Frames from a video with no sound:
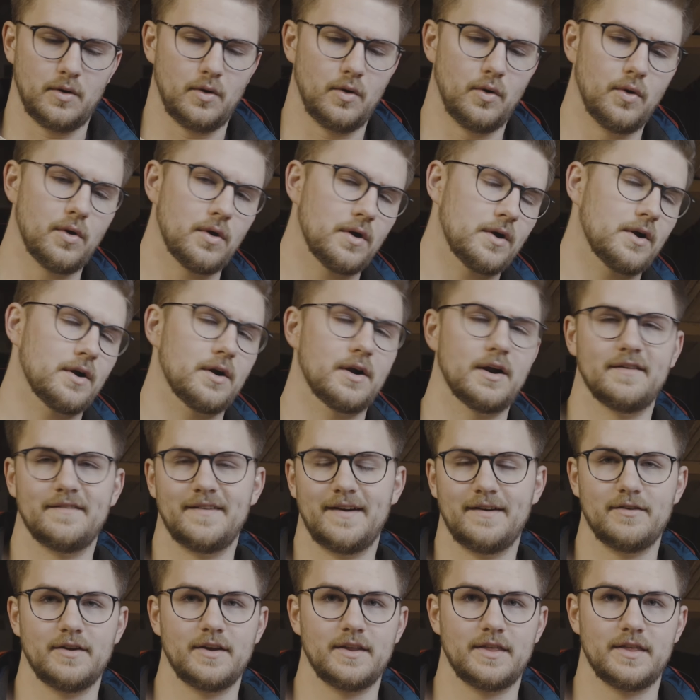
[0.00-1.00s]
order of
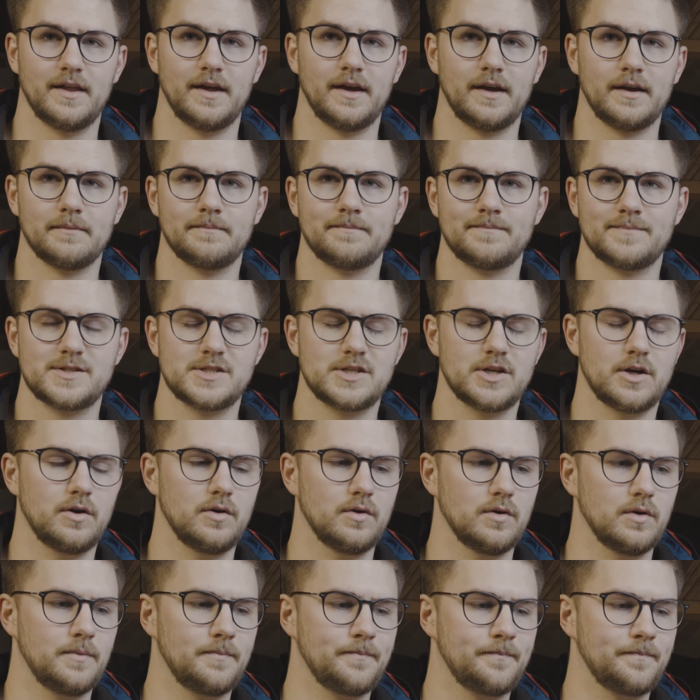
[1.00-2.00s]
everything.
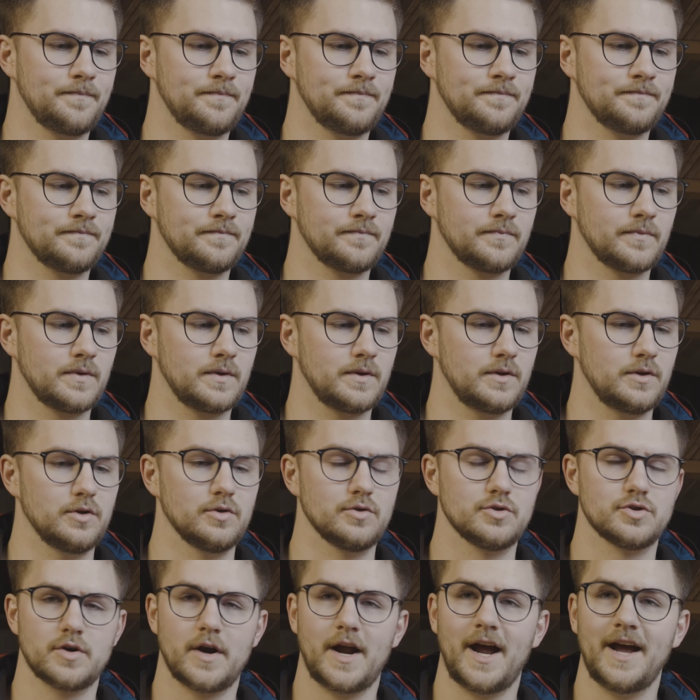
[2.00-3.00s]
So
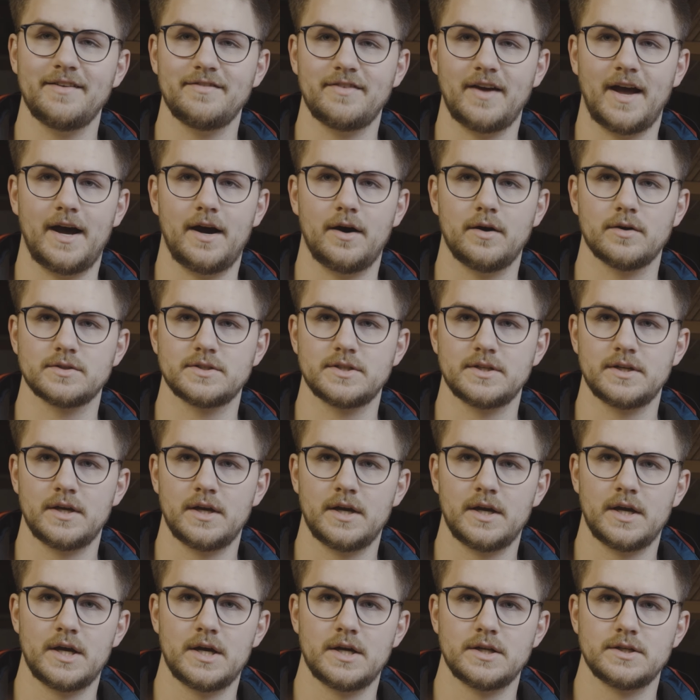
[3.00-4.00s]
you drive out
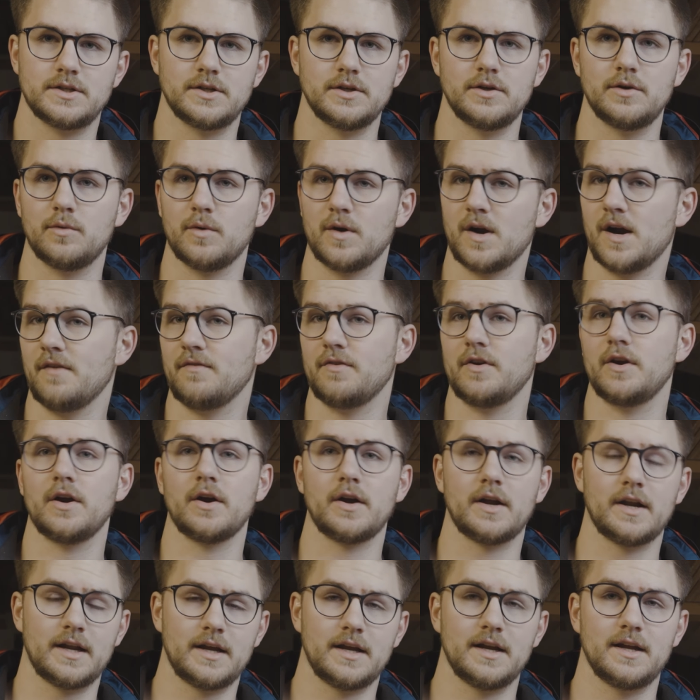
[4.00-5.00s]
to wherever
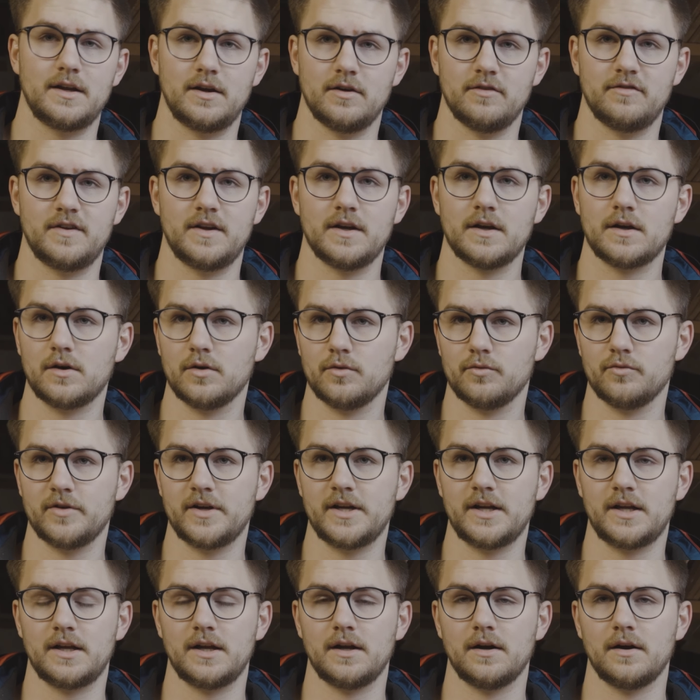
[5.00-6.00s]
you're gonna get your vehicle
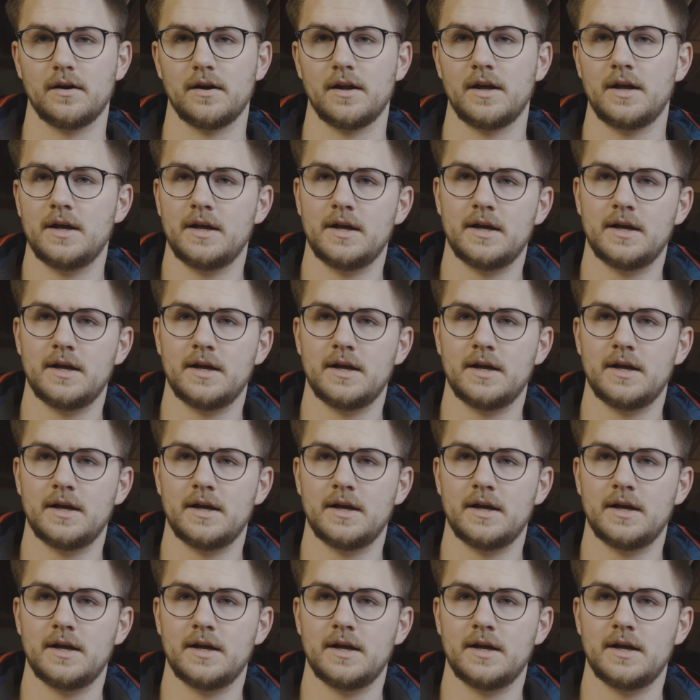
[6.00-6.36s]
re-geared.